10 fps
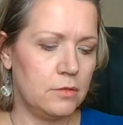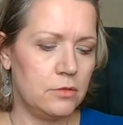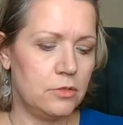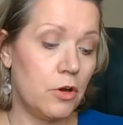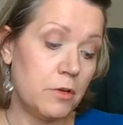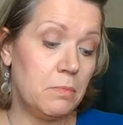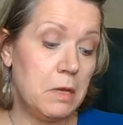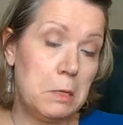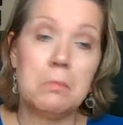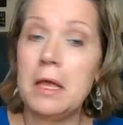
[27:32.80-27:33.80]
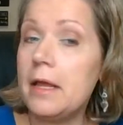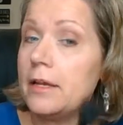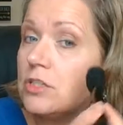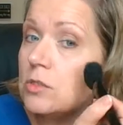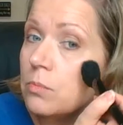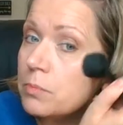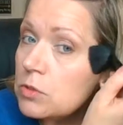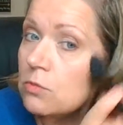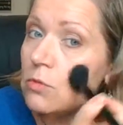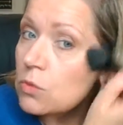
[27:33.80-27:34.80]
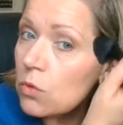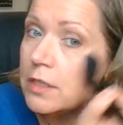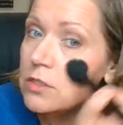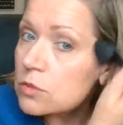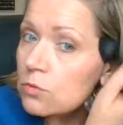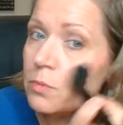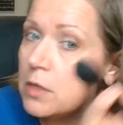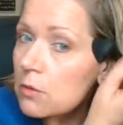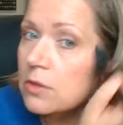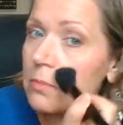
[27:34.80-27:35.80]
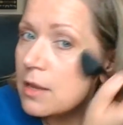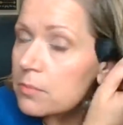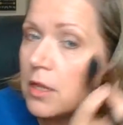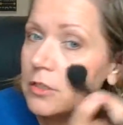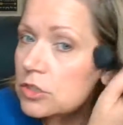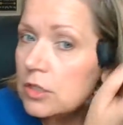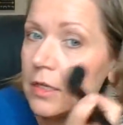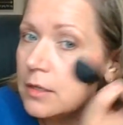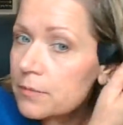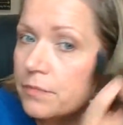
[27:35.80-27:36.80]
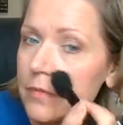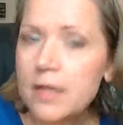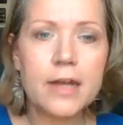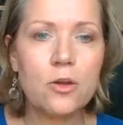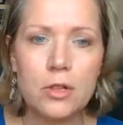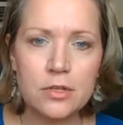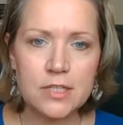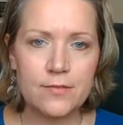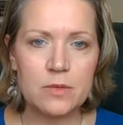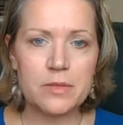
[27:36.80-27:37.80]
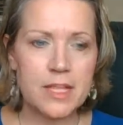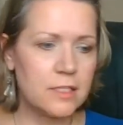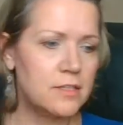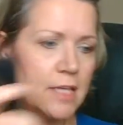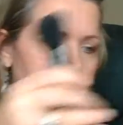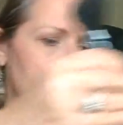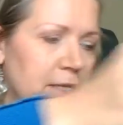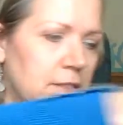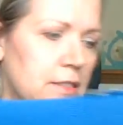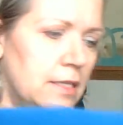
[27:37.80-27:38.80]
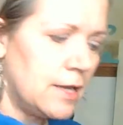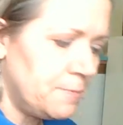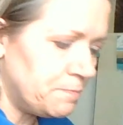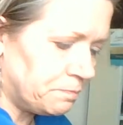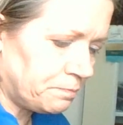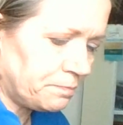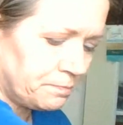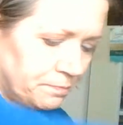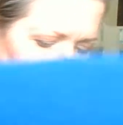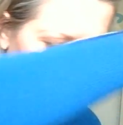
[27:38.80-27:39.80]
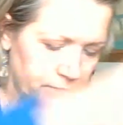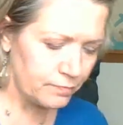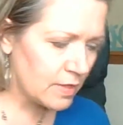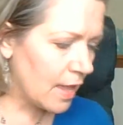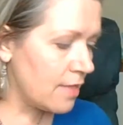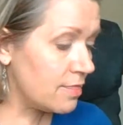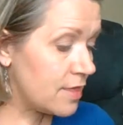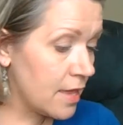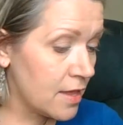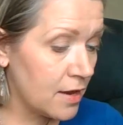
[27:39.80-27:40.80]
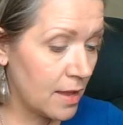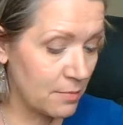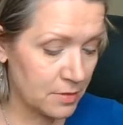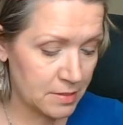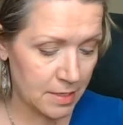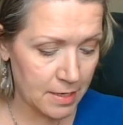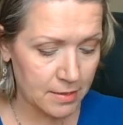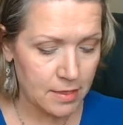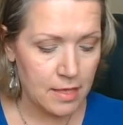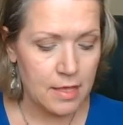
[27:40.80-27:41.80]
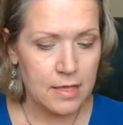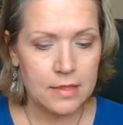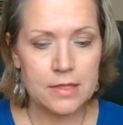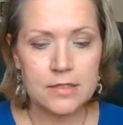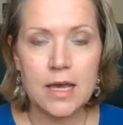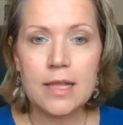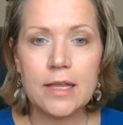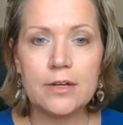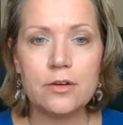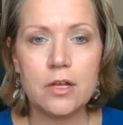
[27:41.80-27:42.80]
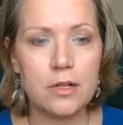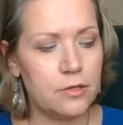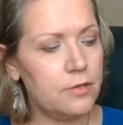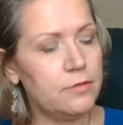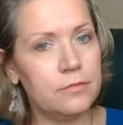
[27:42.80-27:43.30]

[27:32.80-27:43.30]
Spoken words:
dark, medium, light. I just do it with one swoop here with my blush then. And I know it looks heavy, but that's because I haven't blended it yet. And then I'm going to take this highlighter color